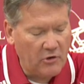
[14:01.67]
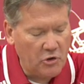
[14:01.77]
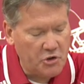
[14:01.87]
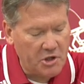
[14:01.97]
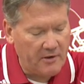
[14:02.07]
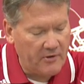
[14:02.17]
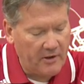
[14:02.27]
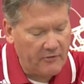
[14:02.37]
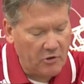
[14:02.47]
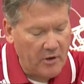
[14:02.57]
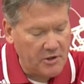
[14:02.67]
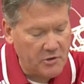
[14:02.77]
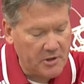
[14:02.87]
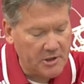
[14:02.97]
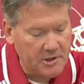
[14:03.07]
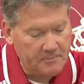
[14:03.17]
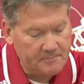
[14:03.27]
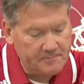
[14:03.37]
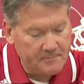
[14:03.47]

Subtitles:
evolution of a great tradition.